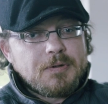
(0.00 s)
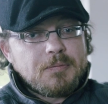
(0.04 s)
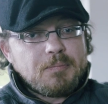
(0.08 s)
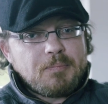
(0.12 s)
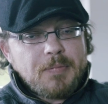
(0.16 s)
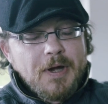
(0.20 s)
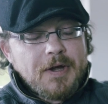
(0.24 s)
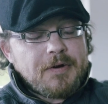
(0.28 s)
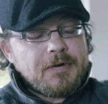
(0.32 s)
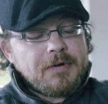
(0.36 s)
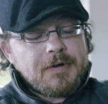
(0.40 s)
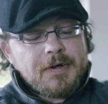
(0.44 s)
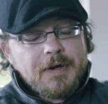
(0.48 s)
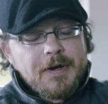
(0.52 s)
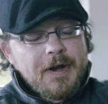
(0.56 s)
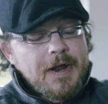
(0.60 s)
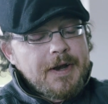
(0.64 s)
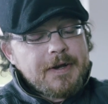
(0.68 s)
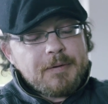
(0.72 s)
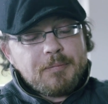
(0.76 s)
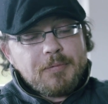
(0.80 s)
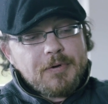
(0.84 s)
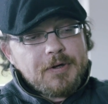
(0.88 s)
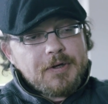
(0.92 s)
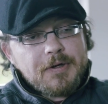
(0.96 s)
better than
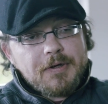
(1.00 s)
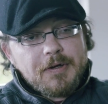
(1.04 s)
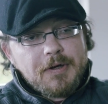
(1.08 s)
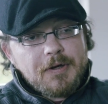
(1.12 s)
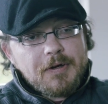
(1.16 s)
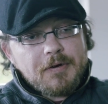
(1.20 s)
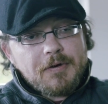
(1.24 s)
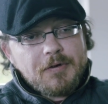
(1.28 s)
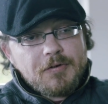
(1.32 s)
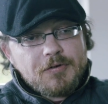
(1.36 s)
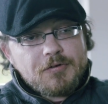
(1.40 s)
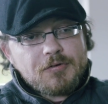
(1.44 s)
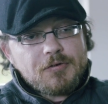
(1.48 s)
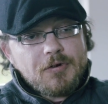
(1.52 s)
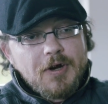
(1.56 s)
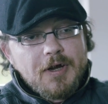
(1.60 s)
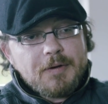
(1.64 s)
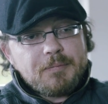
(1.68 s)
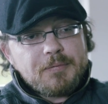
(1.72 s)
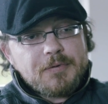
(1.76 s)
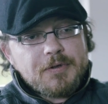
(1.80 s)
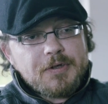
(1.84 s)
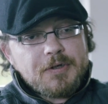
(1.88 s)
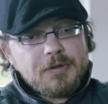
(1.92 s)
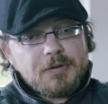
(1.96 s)
anybody can
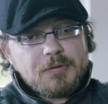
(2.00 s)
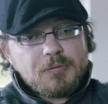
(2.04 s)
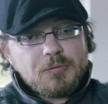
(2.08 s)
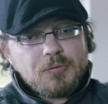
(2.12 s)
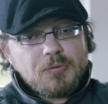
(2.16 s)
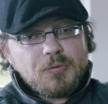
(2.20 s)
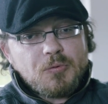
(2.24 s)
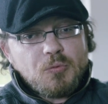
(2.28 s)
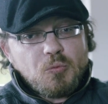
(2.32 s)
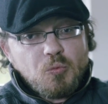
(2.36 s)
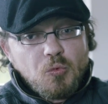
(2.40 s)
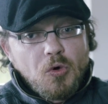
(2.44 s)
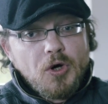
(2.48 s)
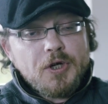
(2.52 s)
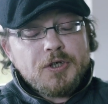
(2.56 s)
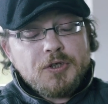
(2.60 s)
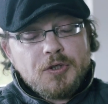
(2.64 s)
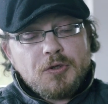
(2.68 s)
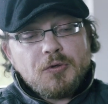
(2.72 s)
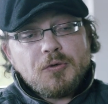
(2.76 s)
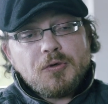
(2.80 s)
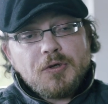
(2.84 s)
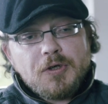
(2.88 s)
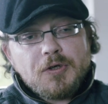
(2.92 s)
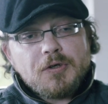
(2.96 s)
describe to you what
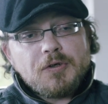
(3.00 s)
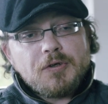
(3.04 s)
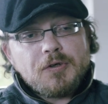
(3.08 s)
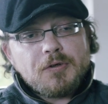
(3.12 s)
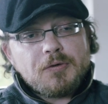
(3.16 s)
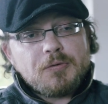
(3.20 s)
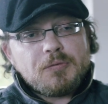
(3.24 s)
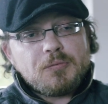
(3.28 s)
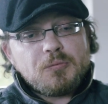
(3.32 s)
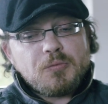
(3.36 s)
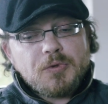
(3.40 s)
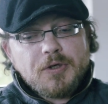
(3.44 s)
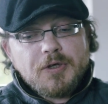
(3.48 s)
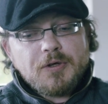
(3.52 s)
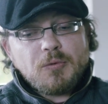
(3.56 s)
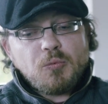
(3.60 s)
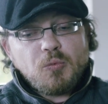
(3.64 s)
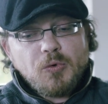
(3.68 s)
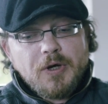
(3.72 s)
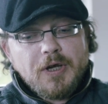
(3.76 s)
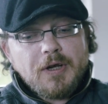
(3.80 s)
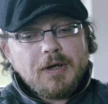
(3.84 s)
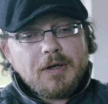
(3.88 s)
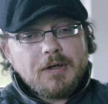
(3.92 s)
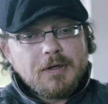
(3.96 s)
you can do with a
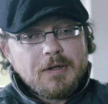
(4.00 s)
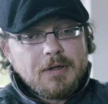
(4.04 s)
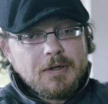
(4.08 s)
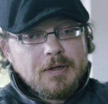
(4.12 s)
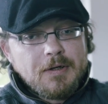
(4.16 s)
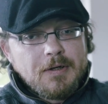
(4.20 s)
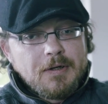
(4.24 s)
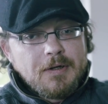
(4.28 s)
will